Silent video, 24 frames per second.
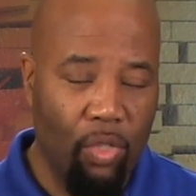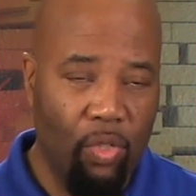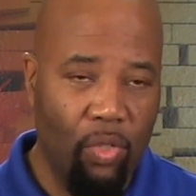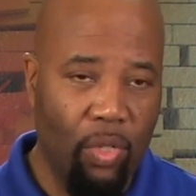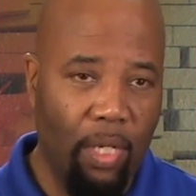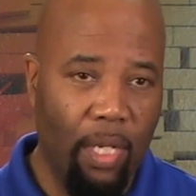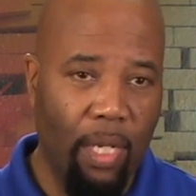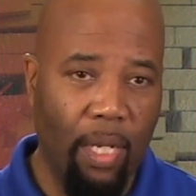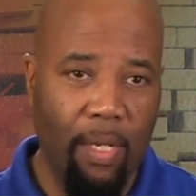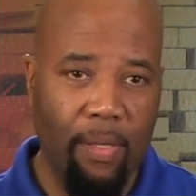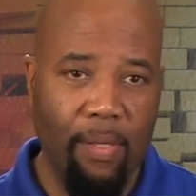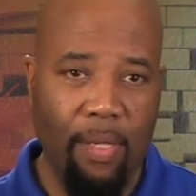
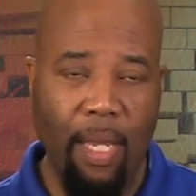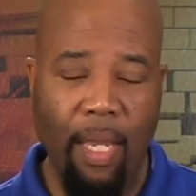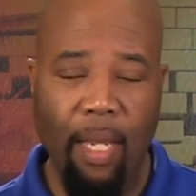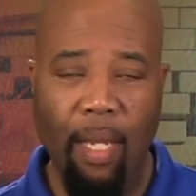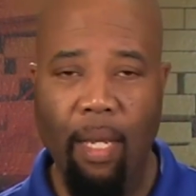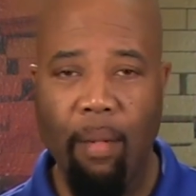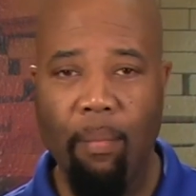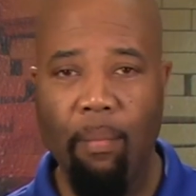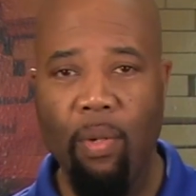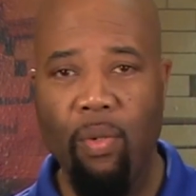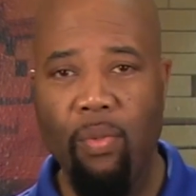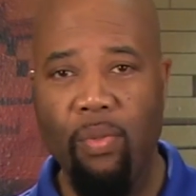usually does
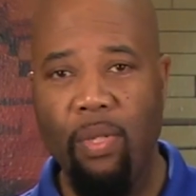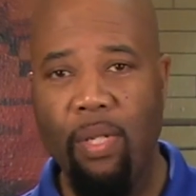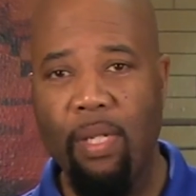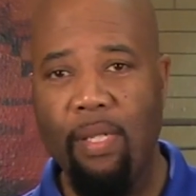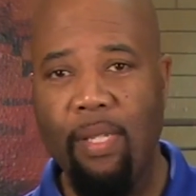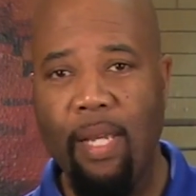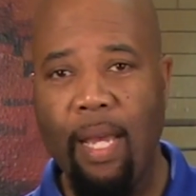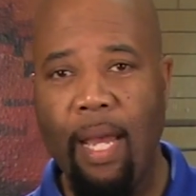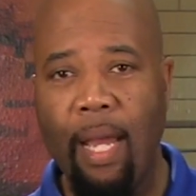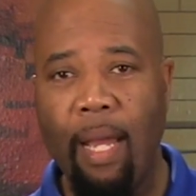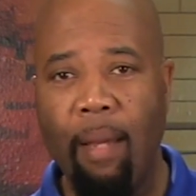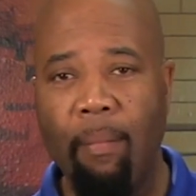hang up most of
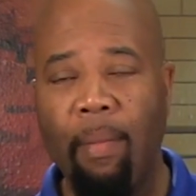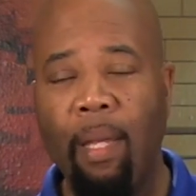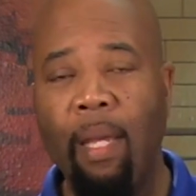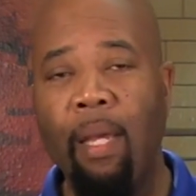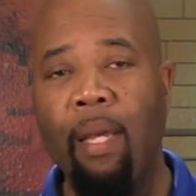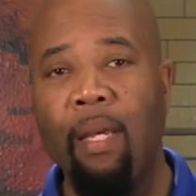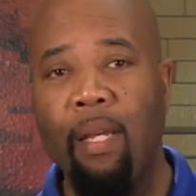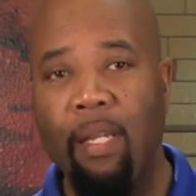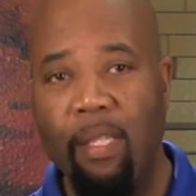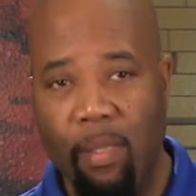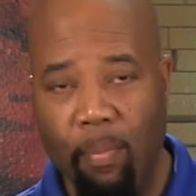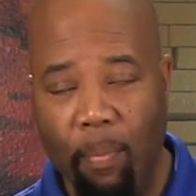the time,
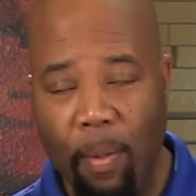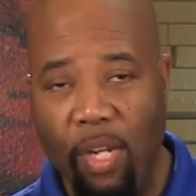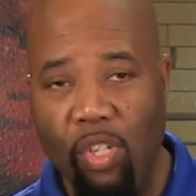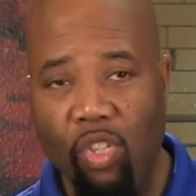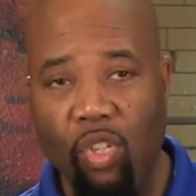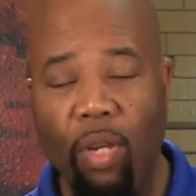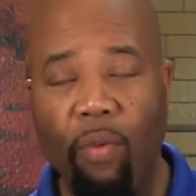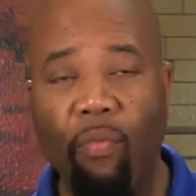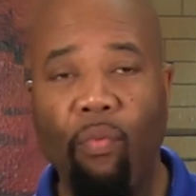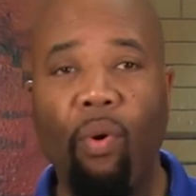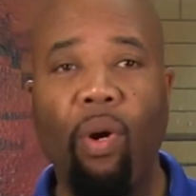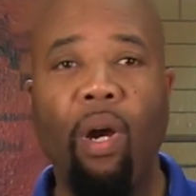
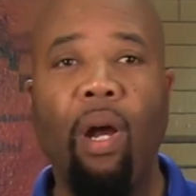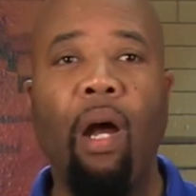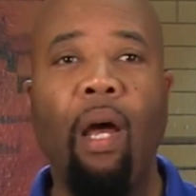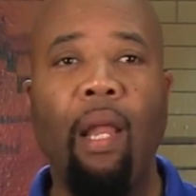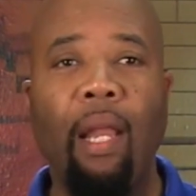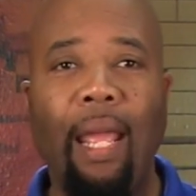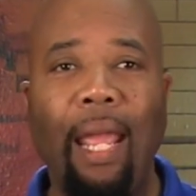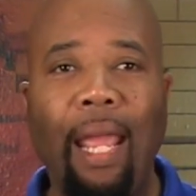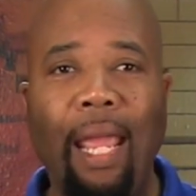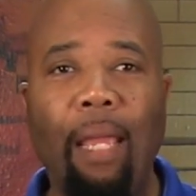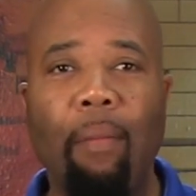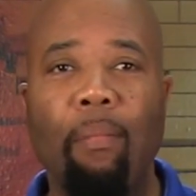especially if we're
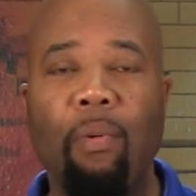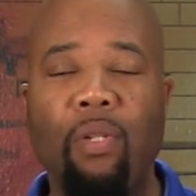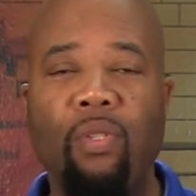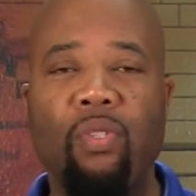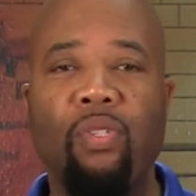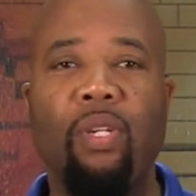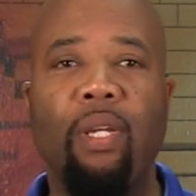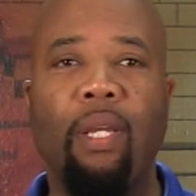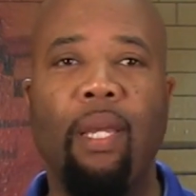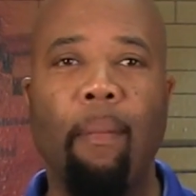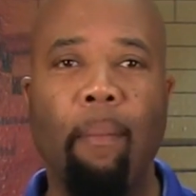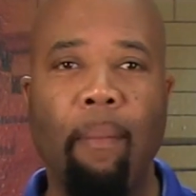unable
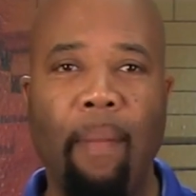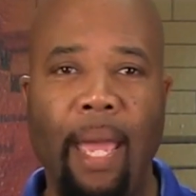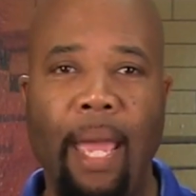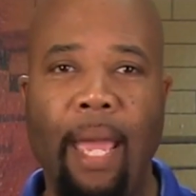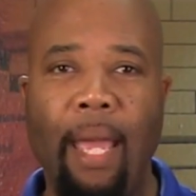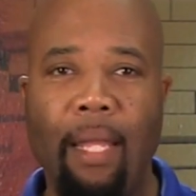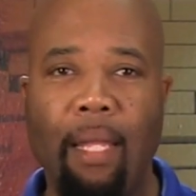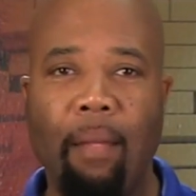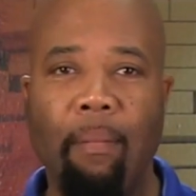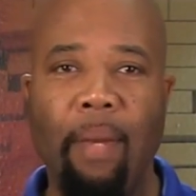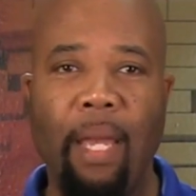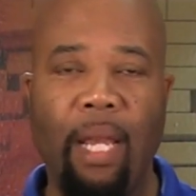to
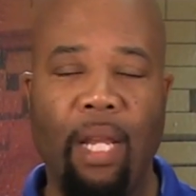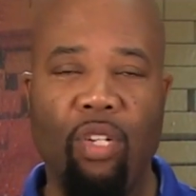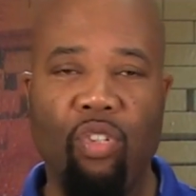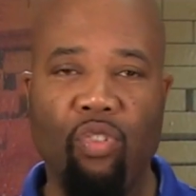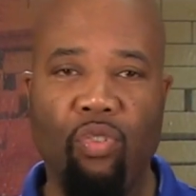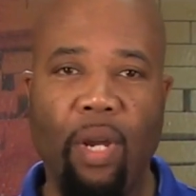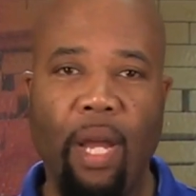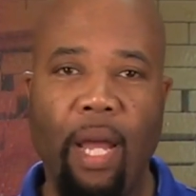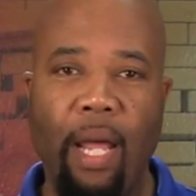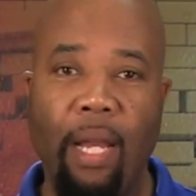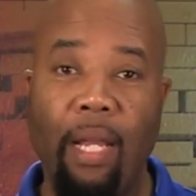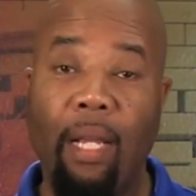command the
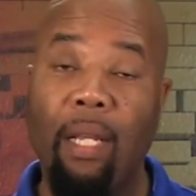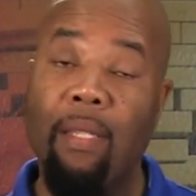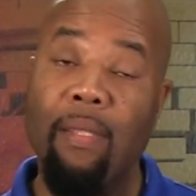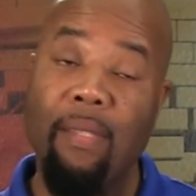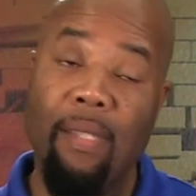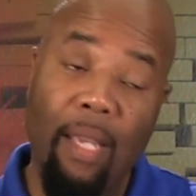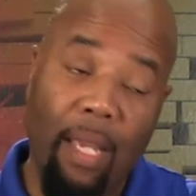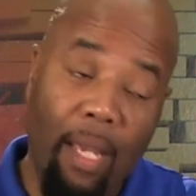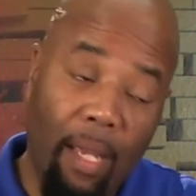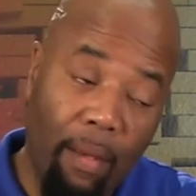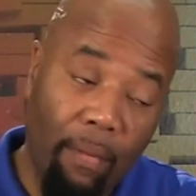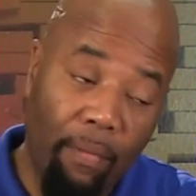mechatronic.
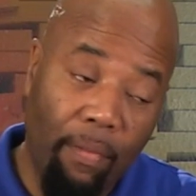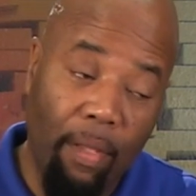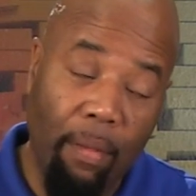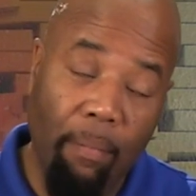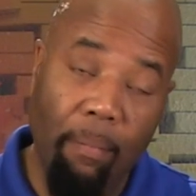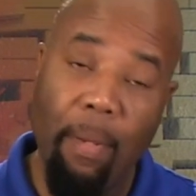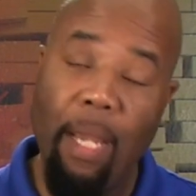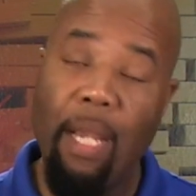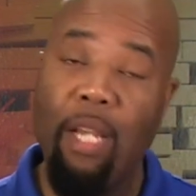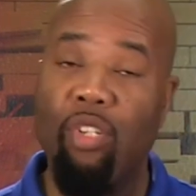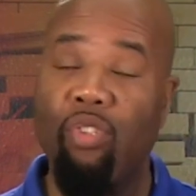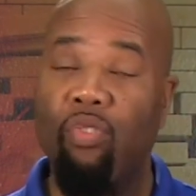Say if the
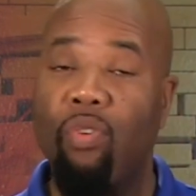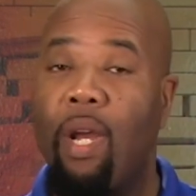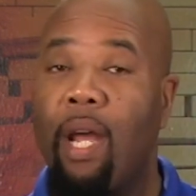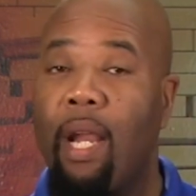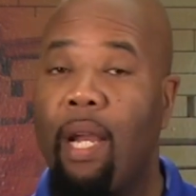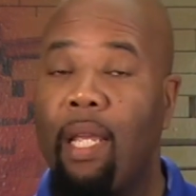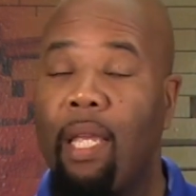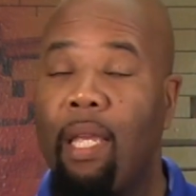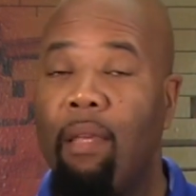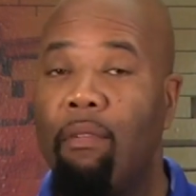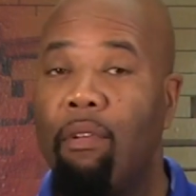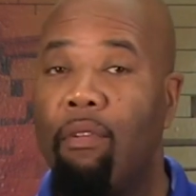
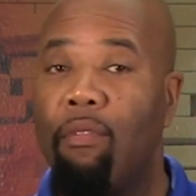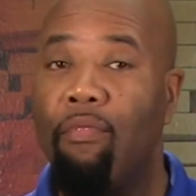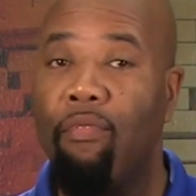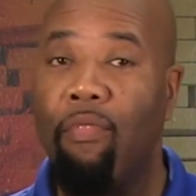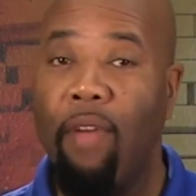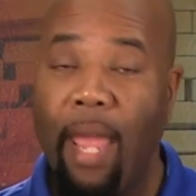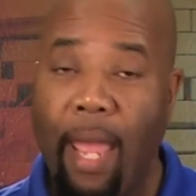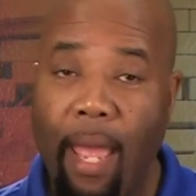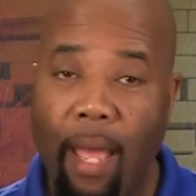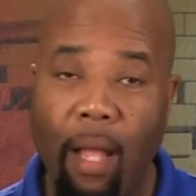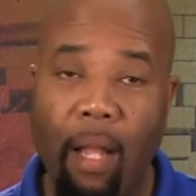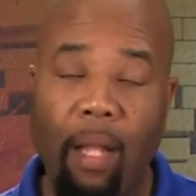mechatronic even
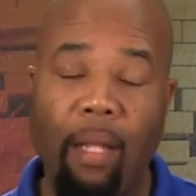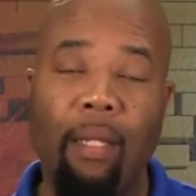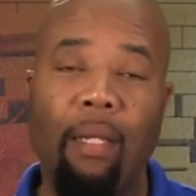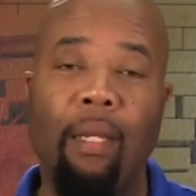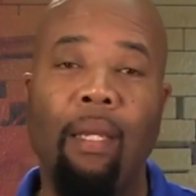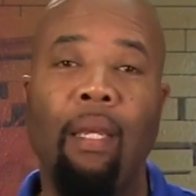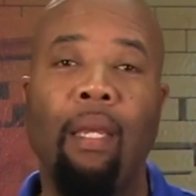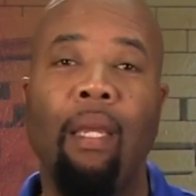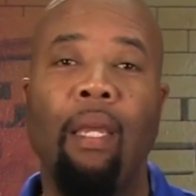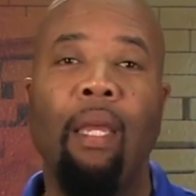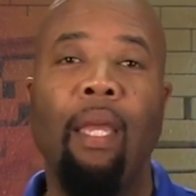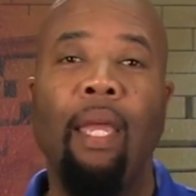failed
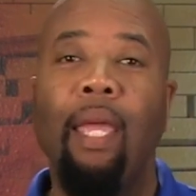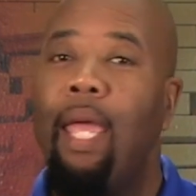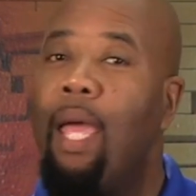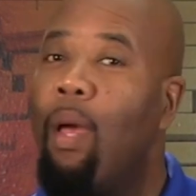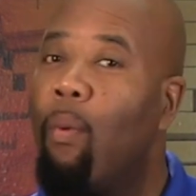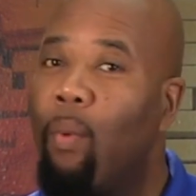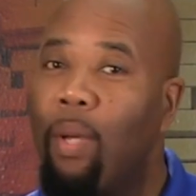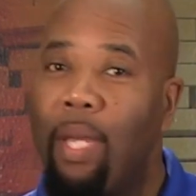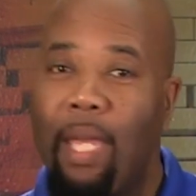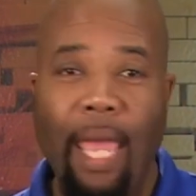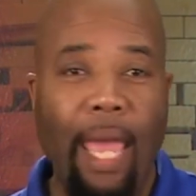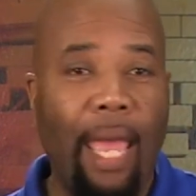
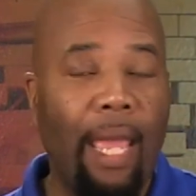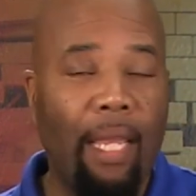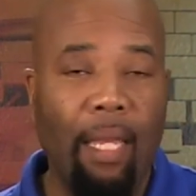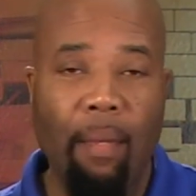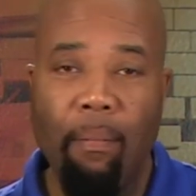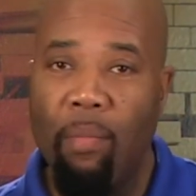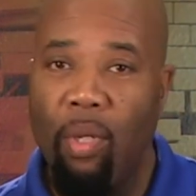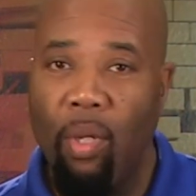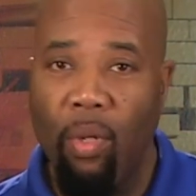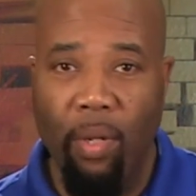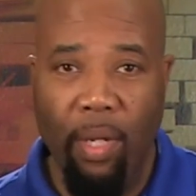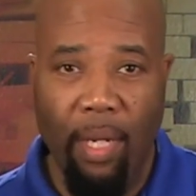and we can't
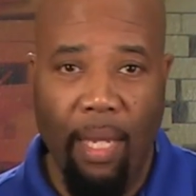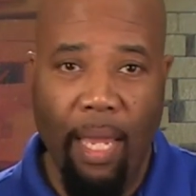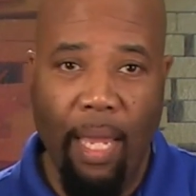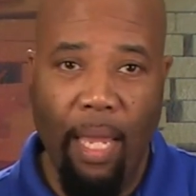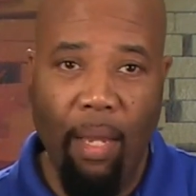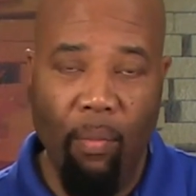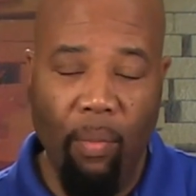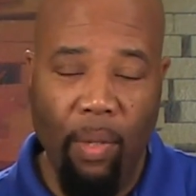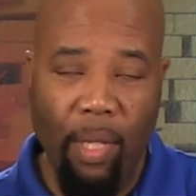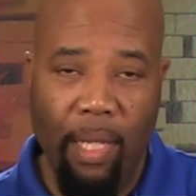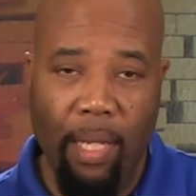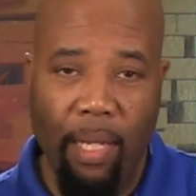
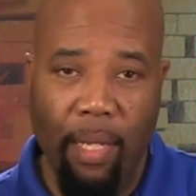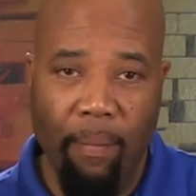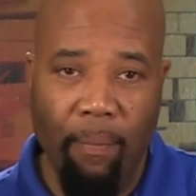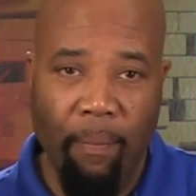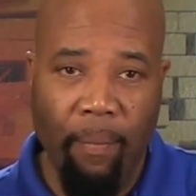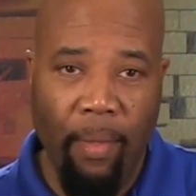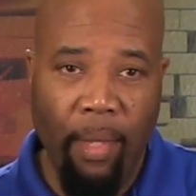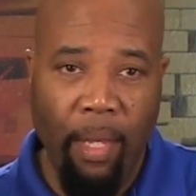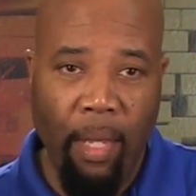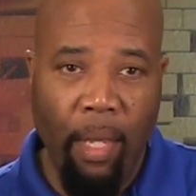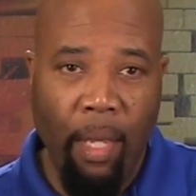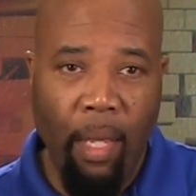communicate with it,